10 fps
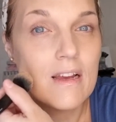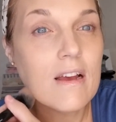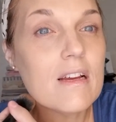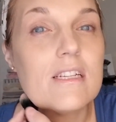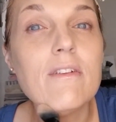
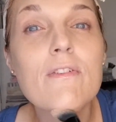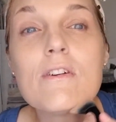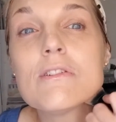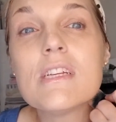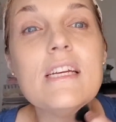
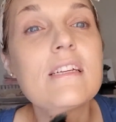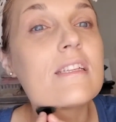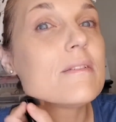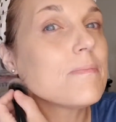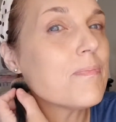difficulties
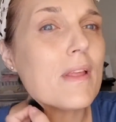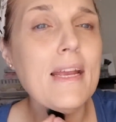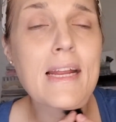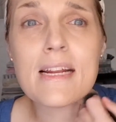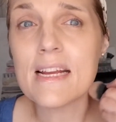
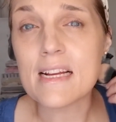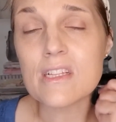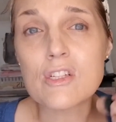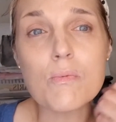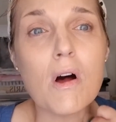eating and
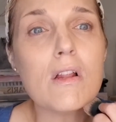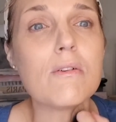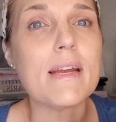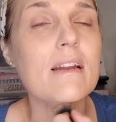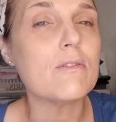swallowing,
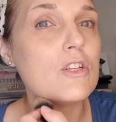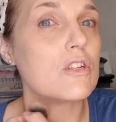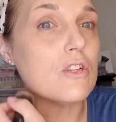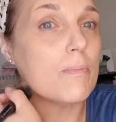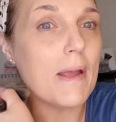and it was just
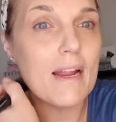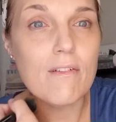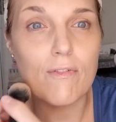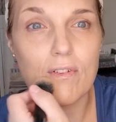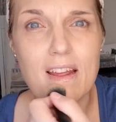so
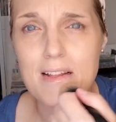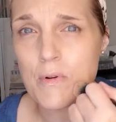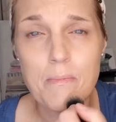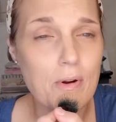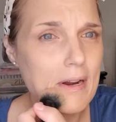painful. And at one
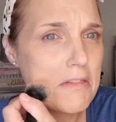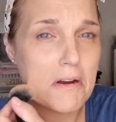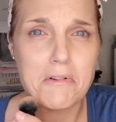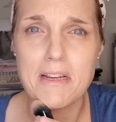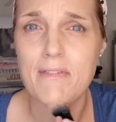point I thought I
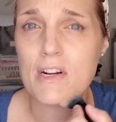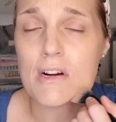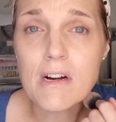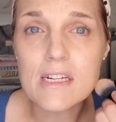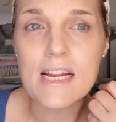was having a
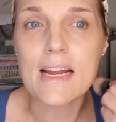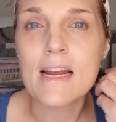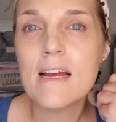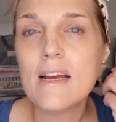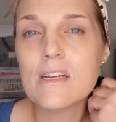heart attack.
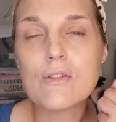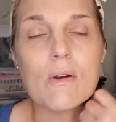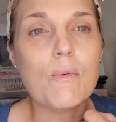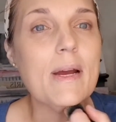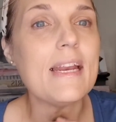So I
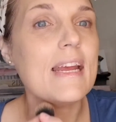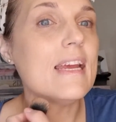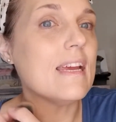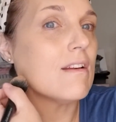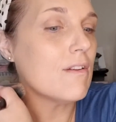went
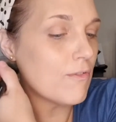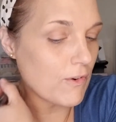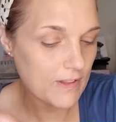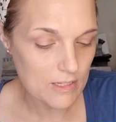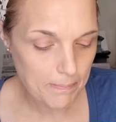in for
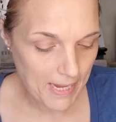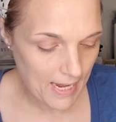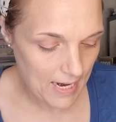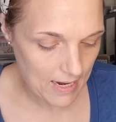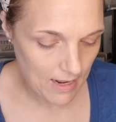this
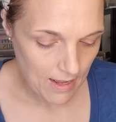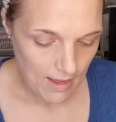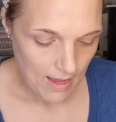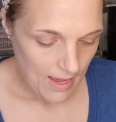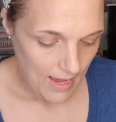pain,
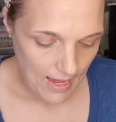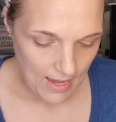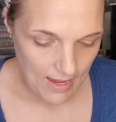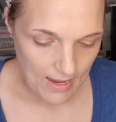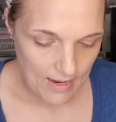
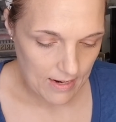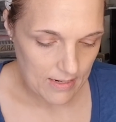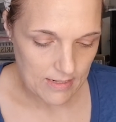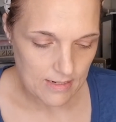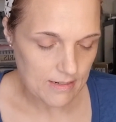and
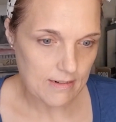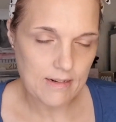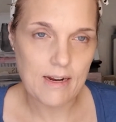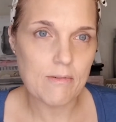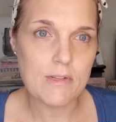
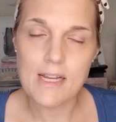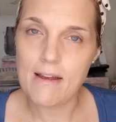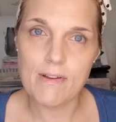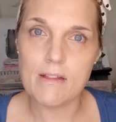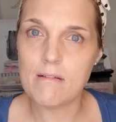I was
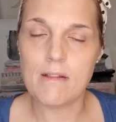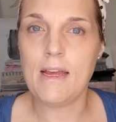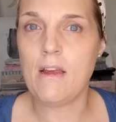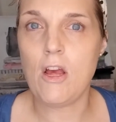having, like,